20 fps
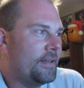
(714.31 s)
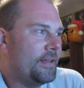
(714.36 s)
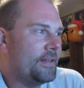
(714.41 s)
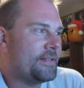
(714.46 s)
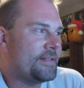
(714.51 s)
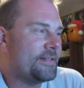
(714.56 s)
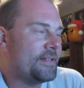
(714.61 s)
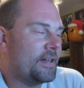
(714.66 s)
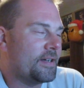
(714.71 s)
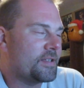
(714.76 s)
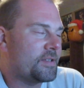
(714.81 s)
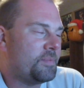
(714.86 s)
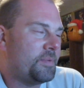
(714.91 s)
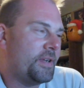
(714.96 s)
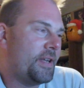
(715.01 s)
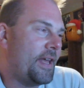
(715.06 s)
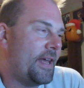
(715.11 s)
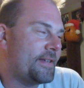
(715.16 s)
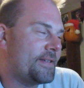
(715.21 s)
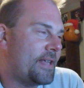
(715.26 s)
it sucks,
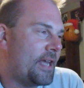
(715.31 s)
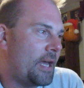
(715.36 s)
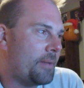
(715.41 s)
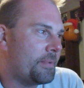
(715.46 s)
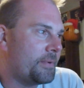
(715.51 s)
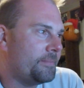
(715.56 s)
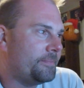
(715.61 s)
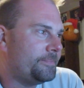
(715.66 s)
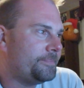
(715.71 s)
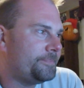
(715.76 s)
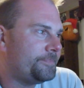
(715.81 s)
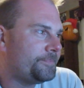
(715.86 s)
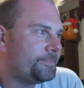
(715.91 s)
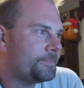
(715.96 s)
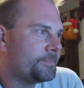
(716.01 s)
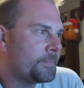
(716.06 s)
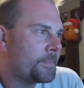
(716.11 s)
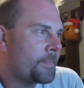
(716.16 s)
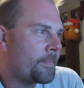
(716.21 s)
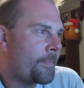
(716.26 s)
but it has to happen.
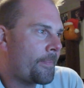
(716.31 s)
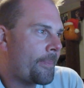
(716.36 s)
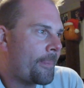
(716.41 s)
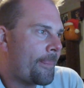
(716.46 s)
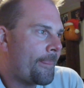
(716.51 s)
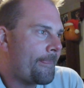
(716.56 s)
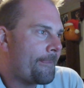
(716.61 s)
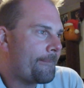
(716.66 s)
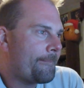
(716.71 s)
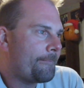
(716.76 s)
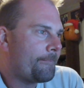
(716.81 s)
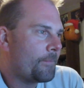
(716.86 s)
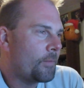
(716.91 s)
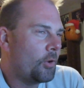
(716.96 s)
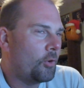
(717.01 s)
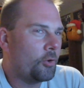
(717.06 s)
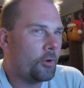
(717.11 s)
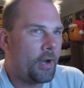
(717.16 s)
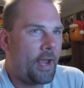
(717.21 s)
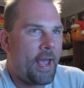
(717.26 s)

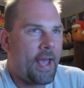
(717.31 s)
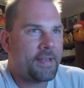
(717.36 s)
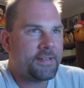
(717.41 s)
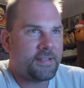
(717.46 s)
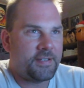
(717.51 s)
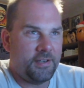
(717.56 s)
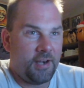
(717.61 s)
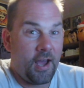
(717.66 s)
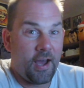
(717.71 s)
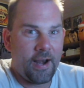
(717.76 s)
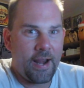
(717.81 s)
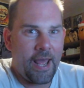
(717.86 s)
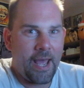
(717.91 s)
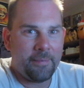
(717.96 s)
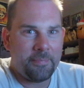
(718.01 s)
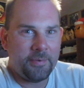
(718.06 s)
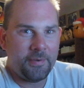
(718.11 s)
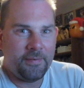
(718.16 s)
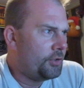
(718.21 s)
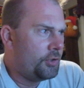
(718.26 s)
Or it has to not
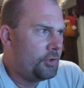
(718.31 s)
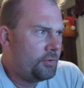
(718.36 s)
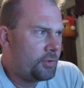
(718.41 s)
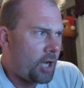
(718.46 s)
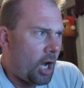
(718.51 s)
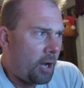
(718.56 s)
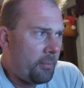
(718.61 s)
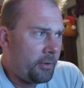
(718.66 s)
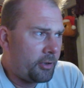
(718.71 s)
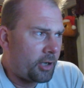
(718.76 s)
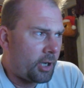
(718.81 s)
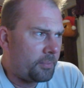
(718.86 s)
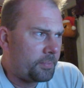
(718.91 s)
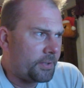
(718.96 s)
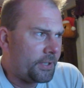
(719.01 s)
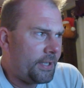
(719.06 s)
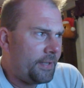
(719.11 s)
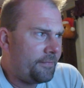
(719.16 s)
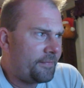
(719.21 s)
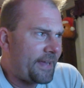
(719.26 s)
happen. New commenter, I
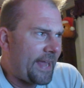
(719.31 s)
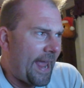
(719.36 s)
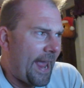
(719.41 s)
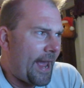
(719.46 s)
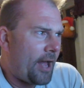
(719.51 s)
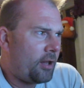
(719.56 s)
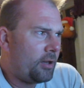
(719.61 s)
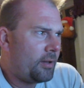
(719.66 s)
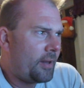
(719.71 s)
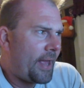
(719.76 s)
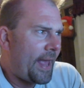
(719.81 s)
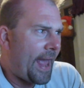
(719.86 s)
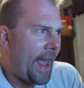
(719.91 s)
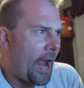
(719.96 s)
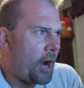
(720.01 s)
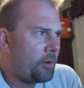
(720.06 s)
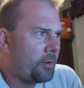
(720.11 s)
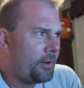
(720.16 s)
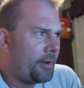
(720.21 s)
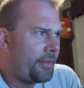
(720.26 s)
believe, Cal
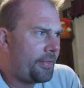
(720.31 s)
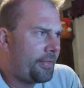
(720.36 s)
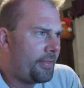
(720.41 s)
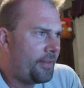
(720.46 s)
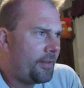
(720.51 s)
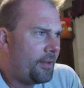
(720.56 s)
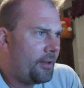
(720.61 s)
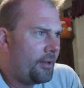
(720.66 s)
Arith?